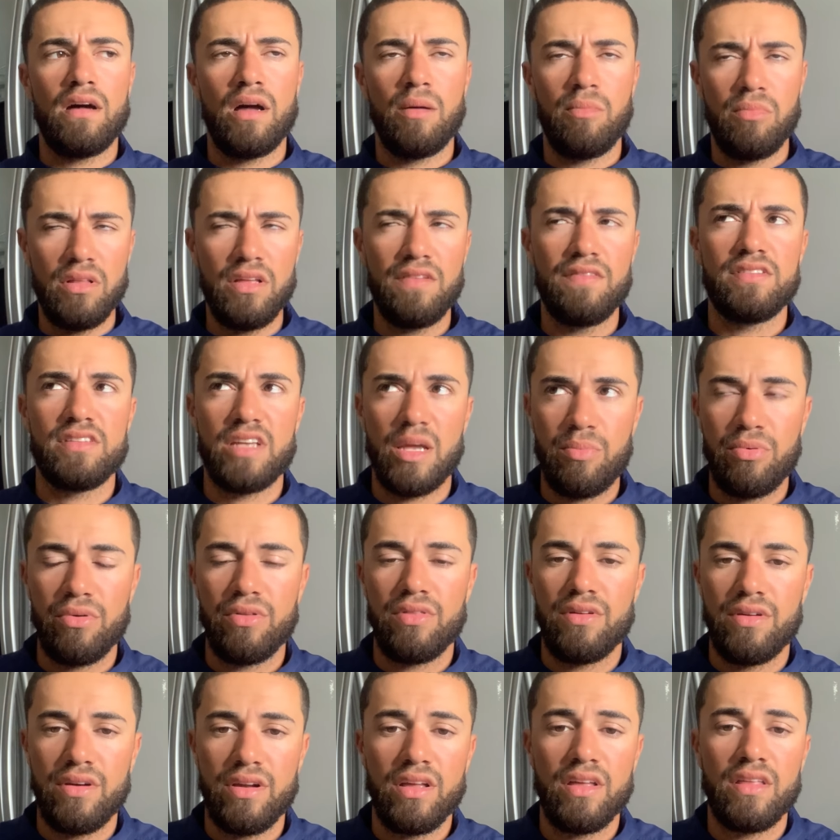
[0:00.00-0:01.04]
believe it's April
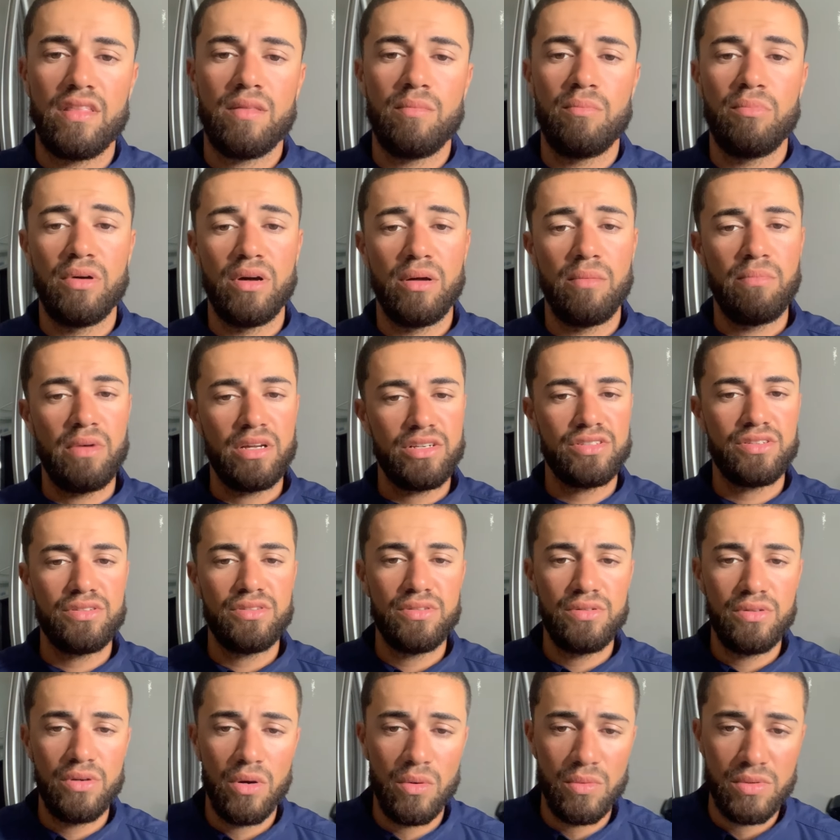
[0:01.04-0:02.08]
30th, but make sure
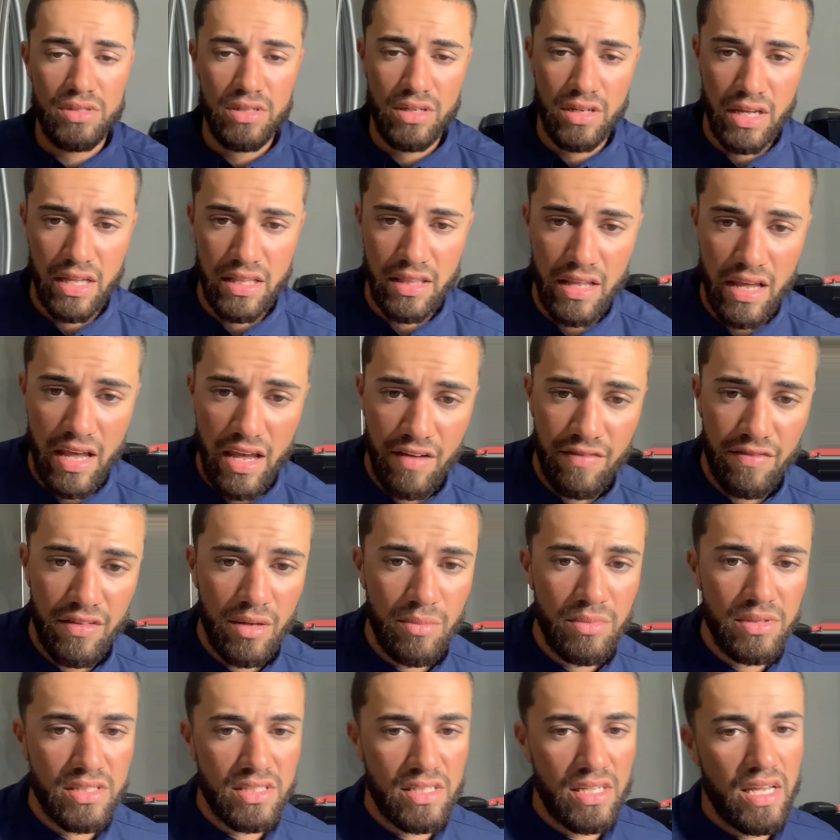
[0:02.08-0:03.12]
you always look at that
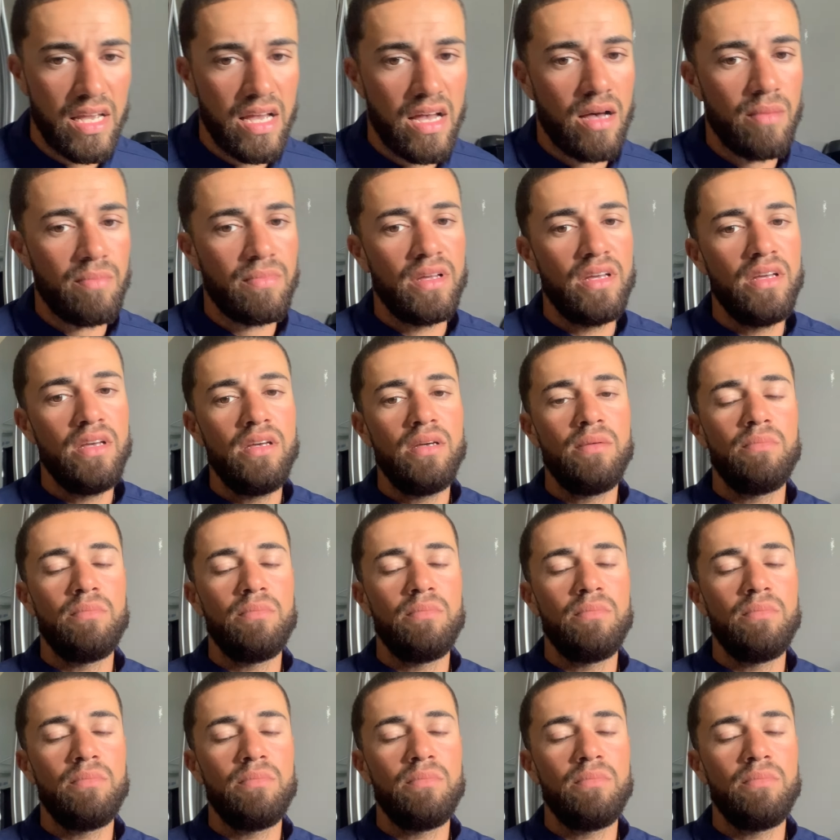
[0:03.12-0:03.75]
FWC app.